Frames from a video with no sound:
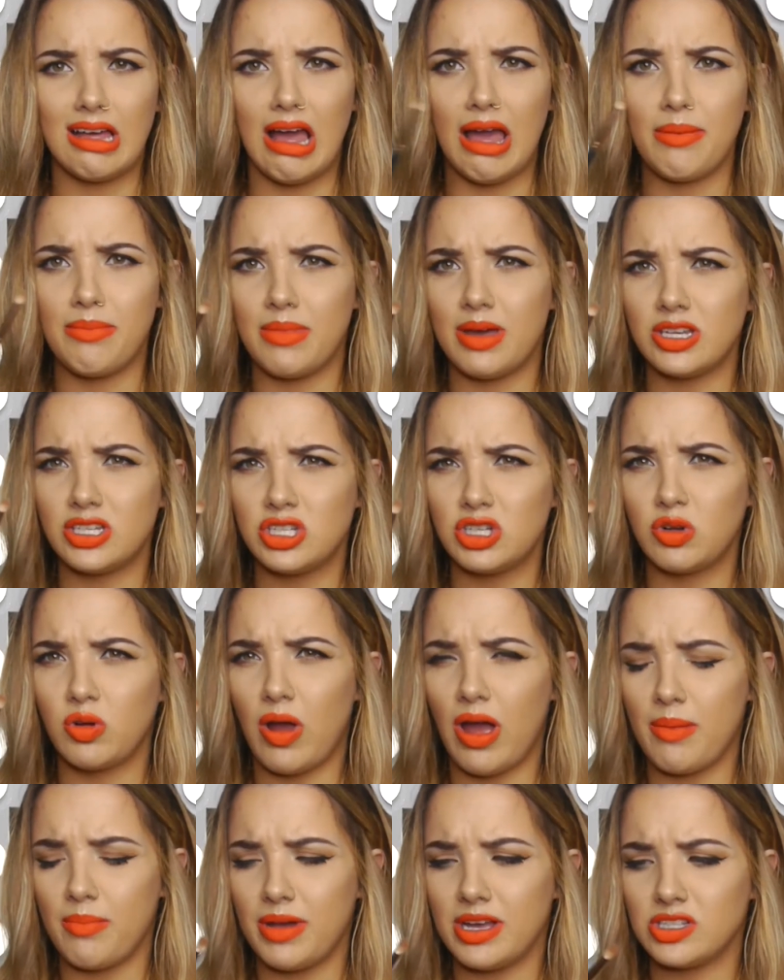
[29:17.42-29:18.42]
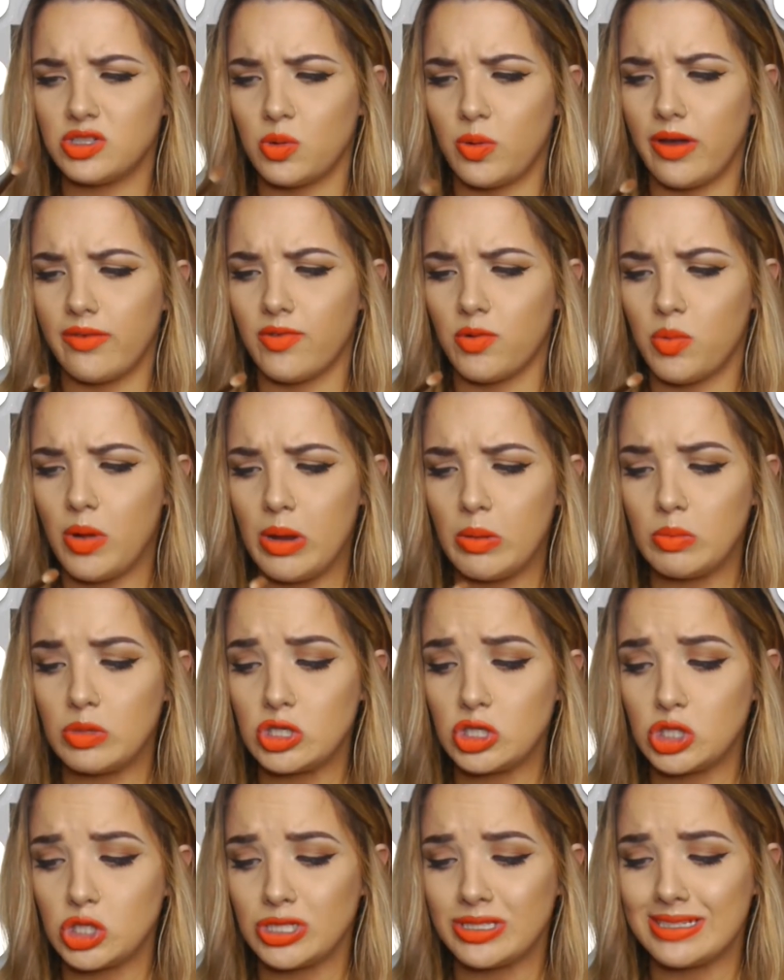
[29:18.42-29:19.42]
I meant to grab my Zoeva one,
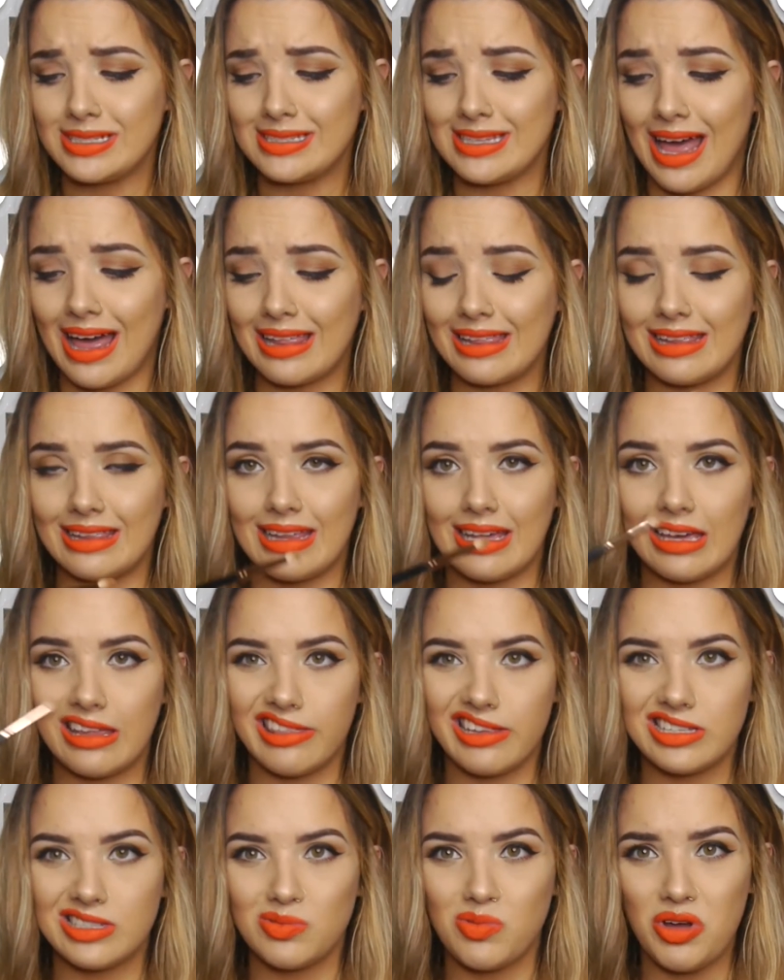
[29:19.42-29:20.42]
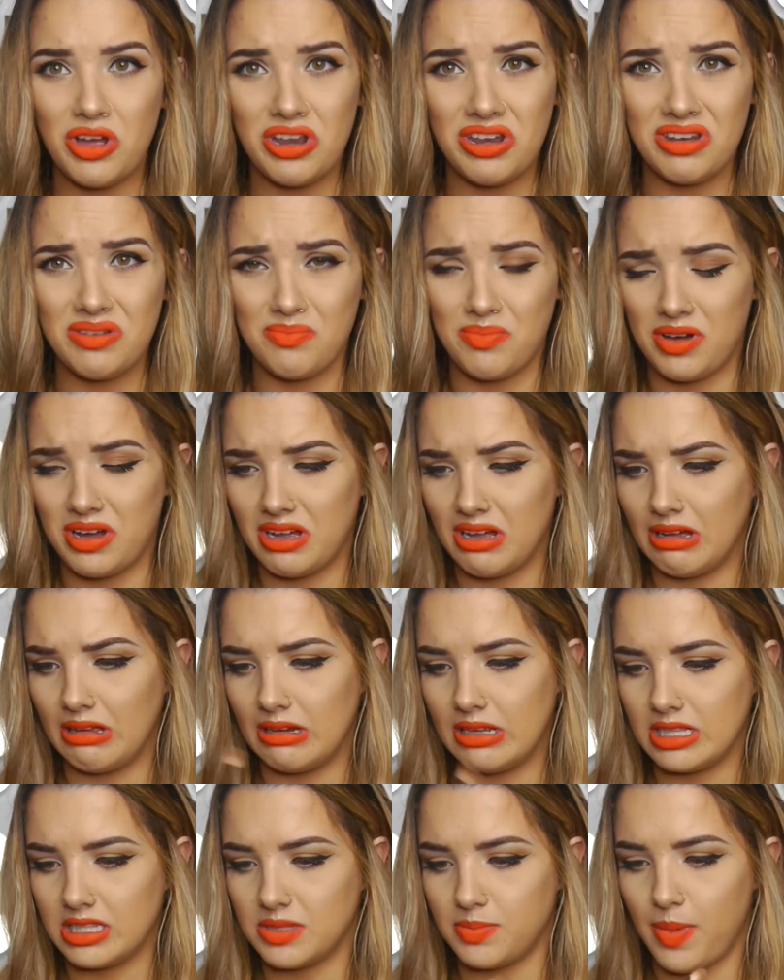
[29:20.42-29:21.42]
which looks exactly like this one,
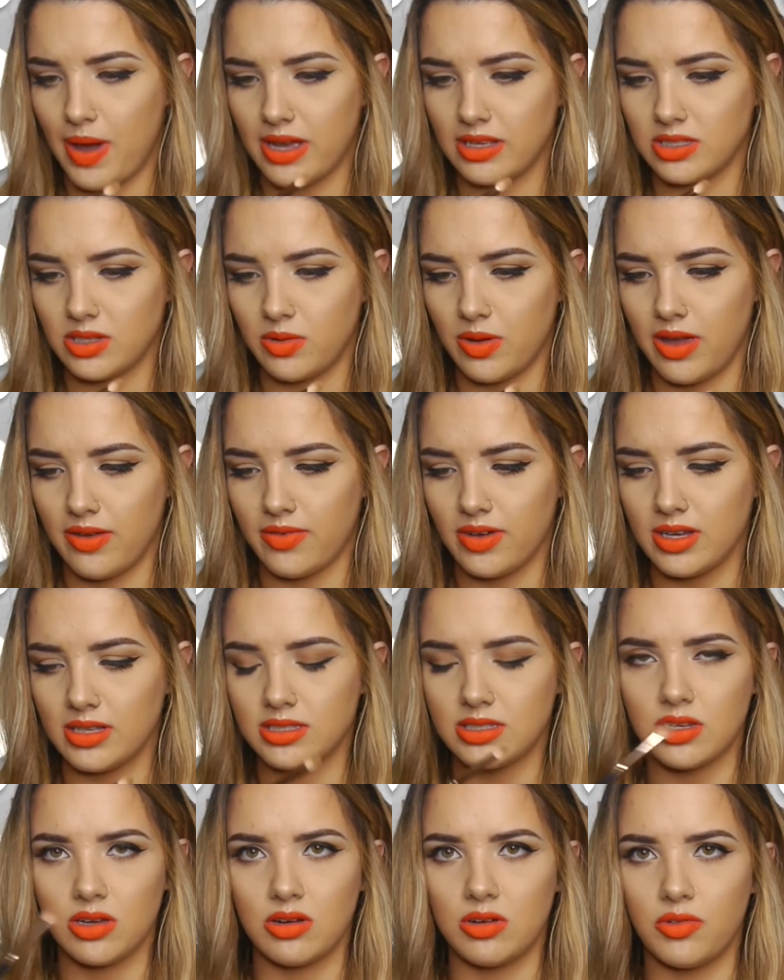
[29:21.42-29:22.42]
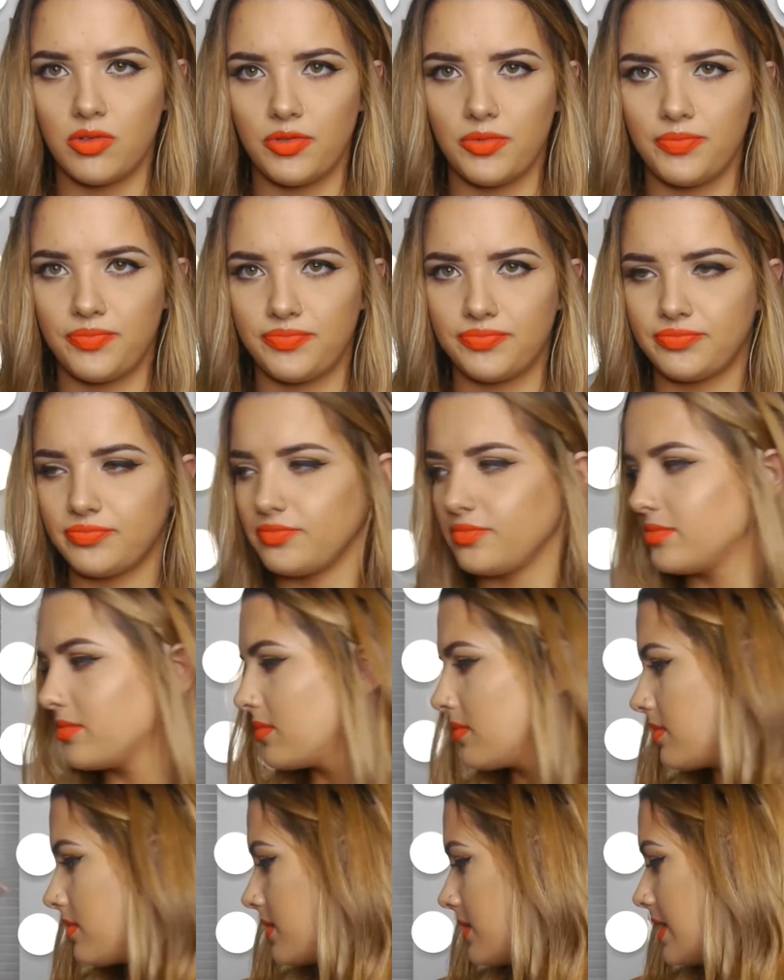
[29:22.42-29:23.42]
but it's by Zoeva, so
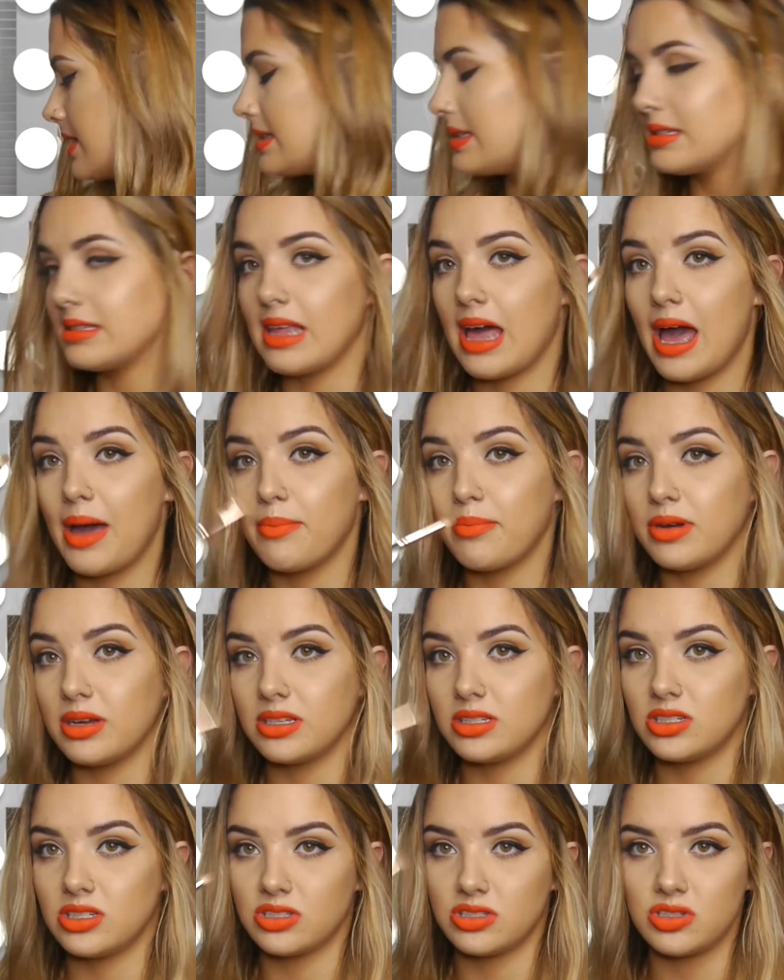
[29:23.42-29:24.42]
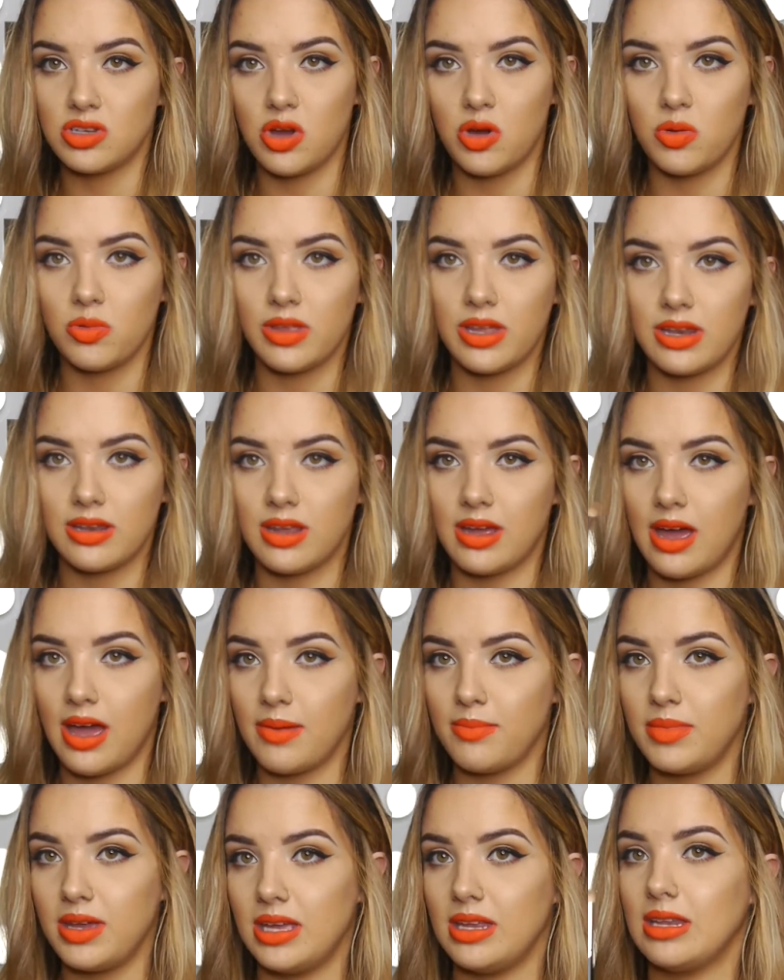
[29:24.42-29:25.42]
this is that, but just know that,
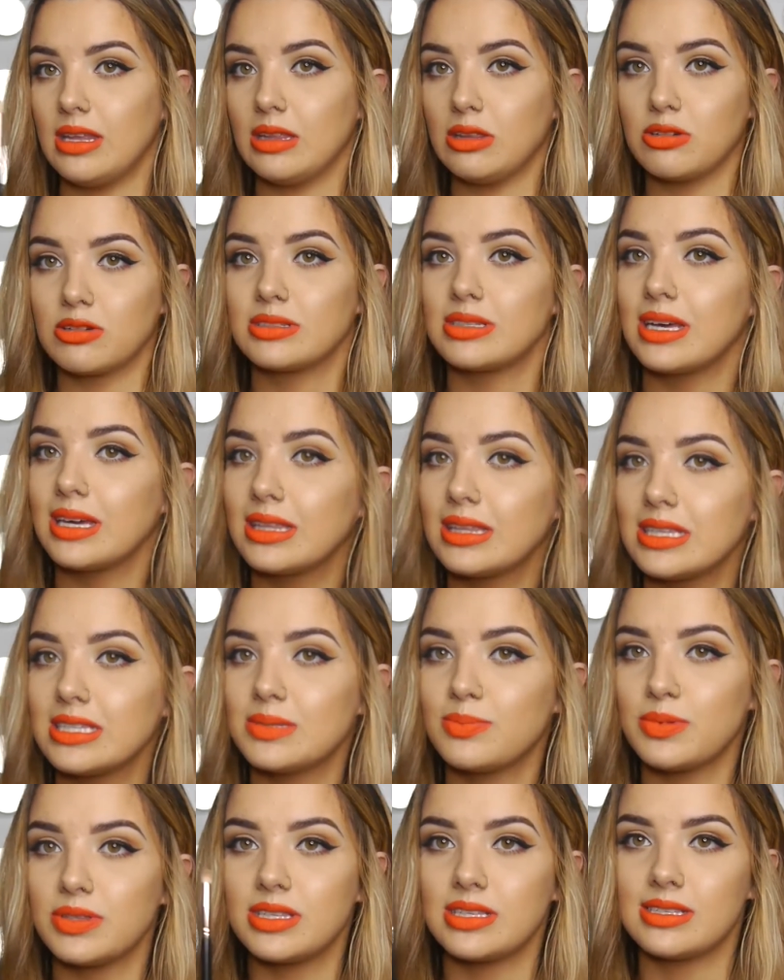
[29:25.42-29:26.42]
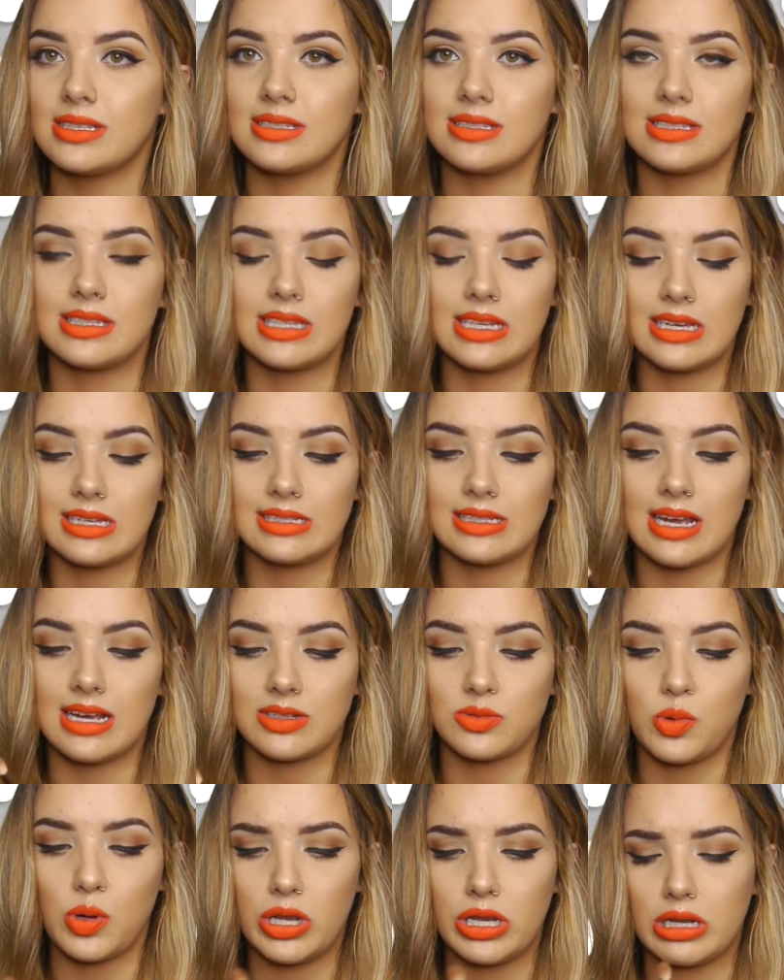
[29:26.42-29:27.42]
I mean, it looks like this, but this isn't the
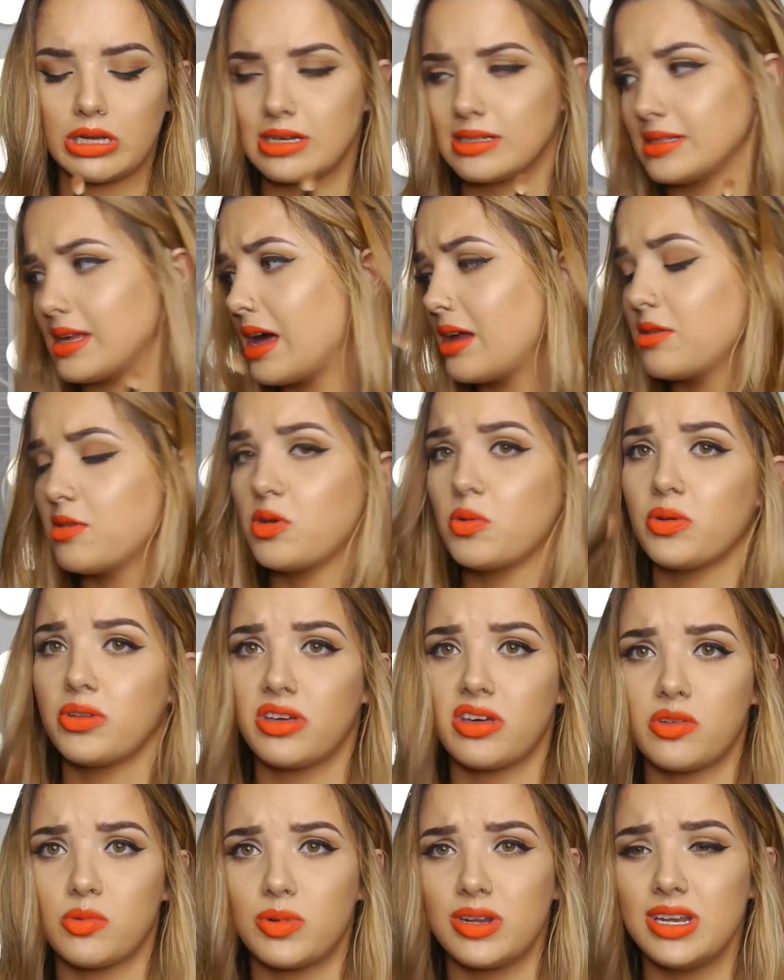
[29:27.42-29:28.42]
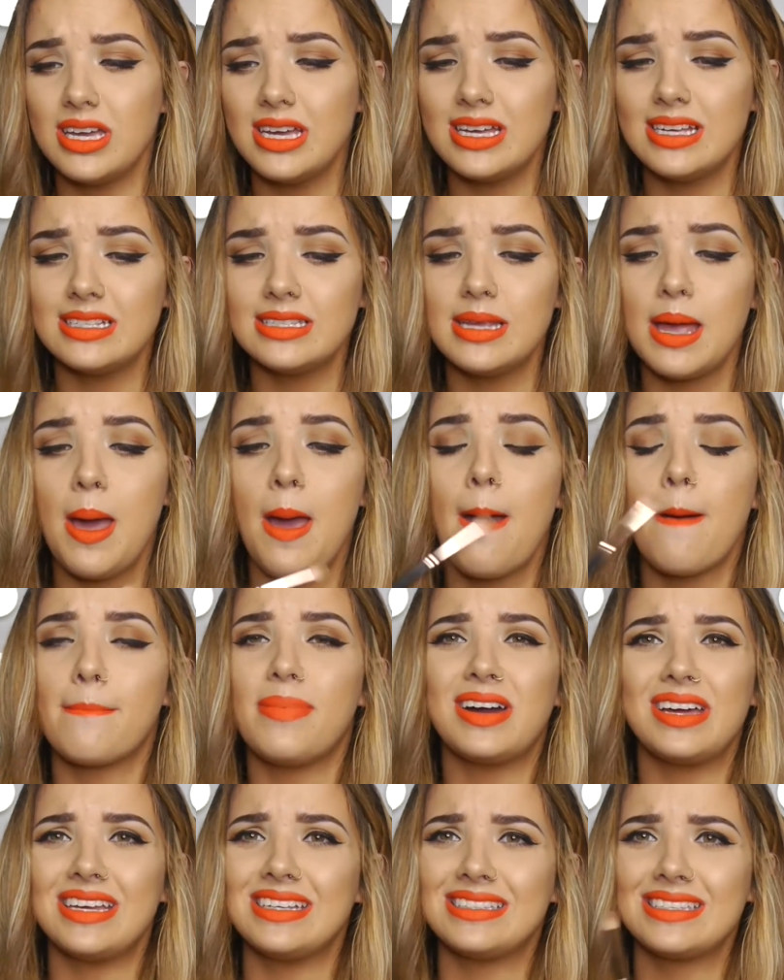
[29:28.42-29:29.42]
exact one because I don't know where the other one is,
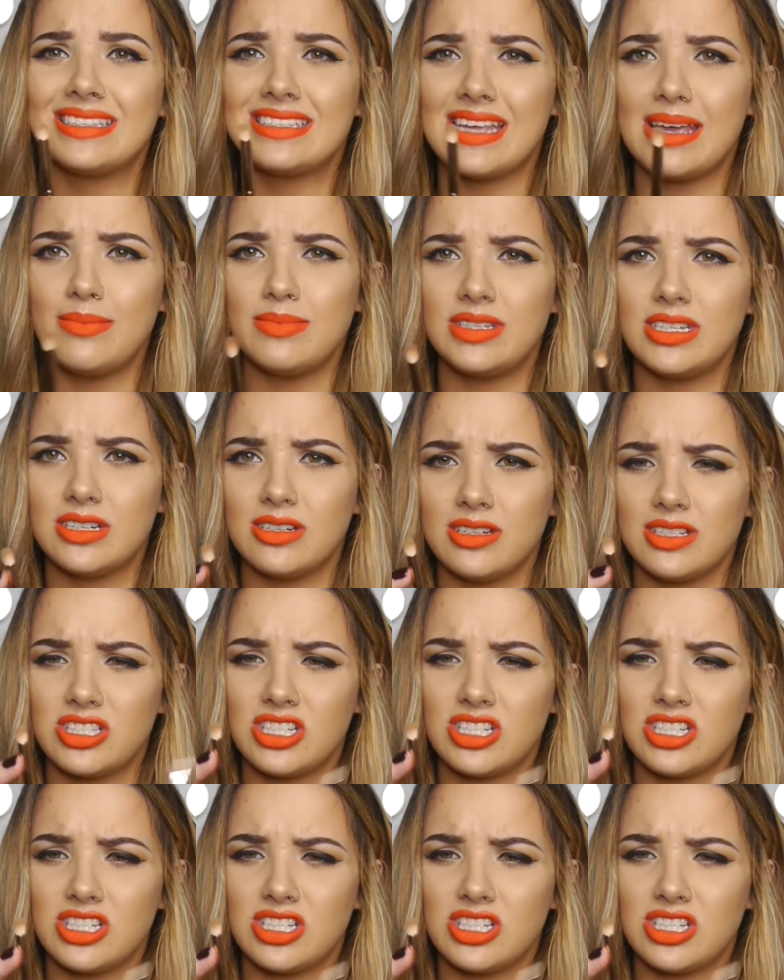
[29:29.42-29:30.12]
but it's the same deal.